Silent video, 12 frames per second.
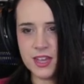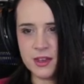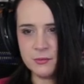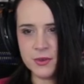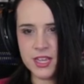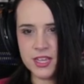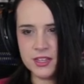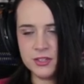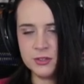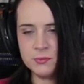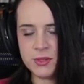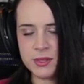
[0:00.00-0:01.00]
That way,
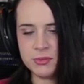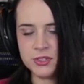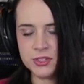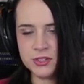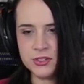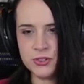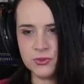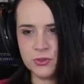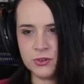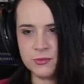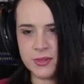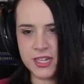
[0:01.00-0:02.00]
you'll be able to
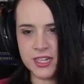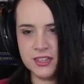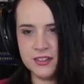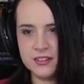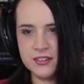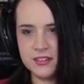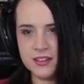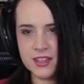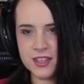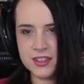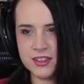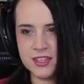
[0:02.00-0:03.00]
control me!
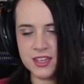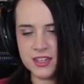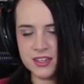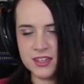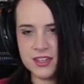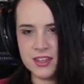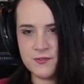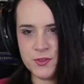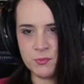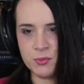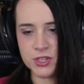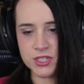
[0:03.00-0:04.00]
And then, if
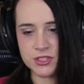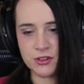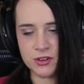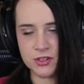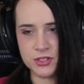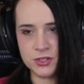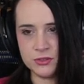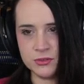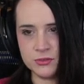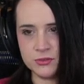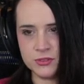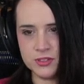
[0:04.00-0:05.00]
you press R
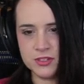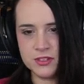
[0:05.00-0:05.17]
two...